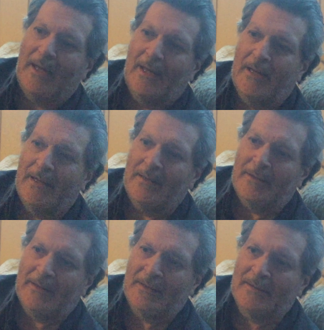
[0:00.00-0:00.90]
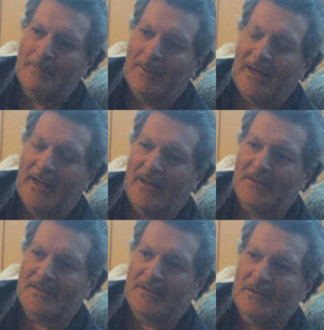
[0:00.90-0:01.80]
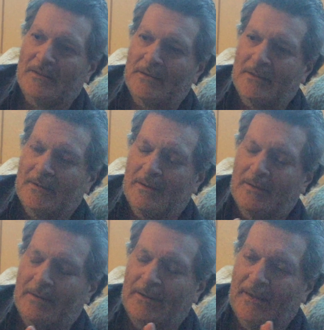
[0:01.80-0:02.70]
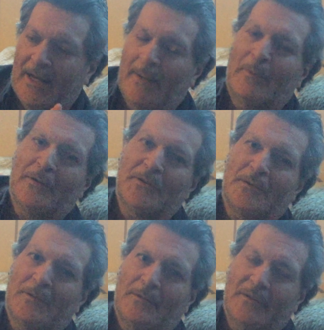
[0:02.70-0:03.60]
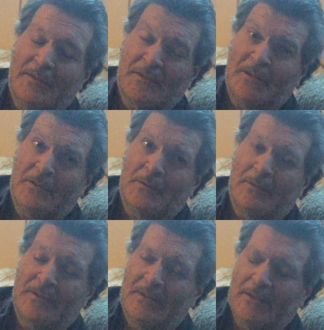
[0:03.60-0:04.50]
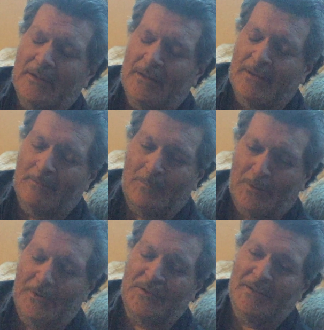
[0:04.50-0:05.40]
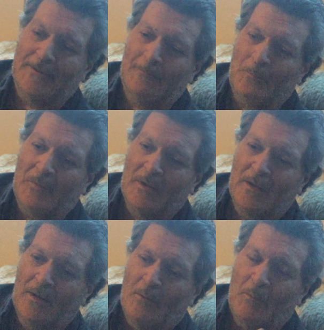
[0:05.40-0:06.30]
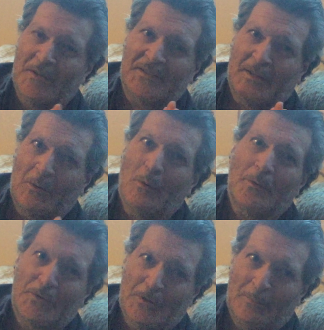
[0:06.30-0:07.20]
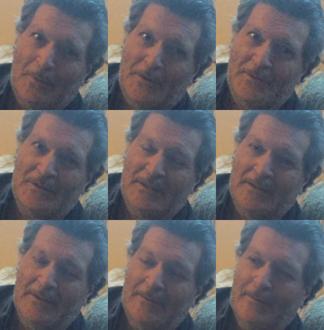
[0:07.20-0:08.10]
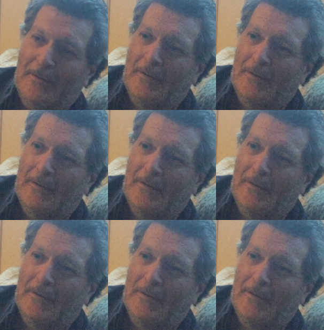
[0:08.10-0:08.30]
And in the past, the Aboriginal constituency person was the go to person.